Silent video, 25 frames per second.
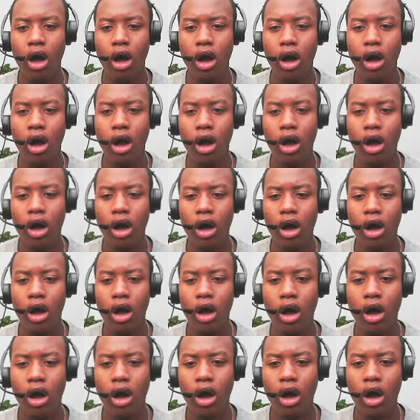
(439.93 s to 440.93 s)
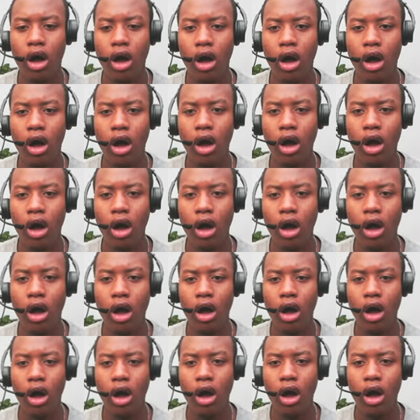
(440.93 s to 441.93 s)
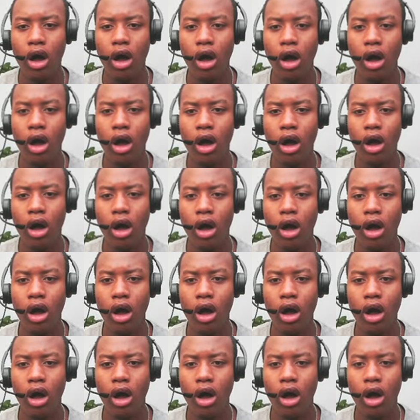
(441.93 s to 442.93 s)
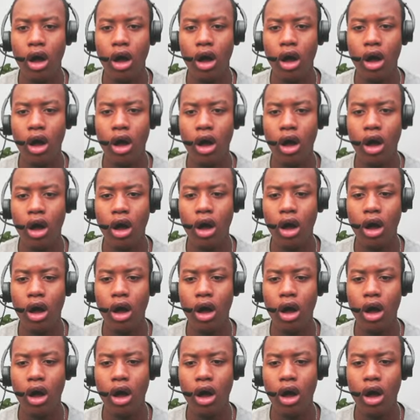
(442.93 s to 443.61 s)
The person shown says nothing.